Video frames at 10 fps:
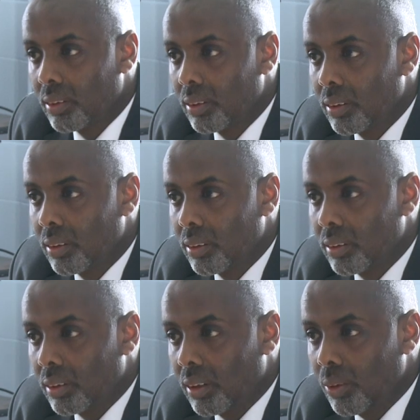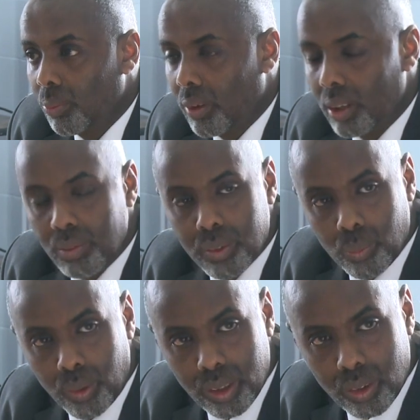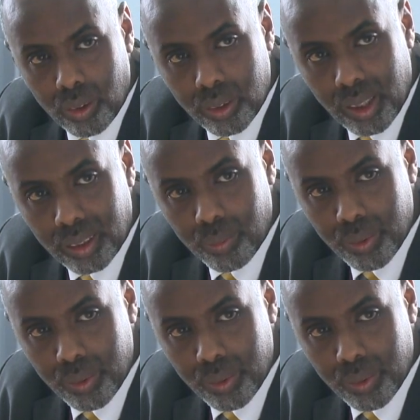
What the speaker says: Be persistent, try and get involved.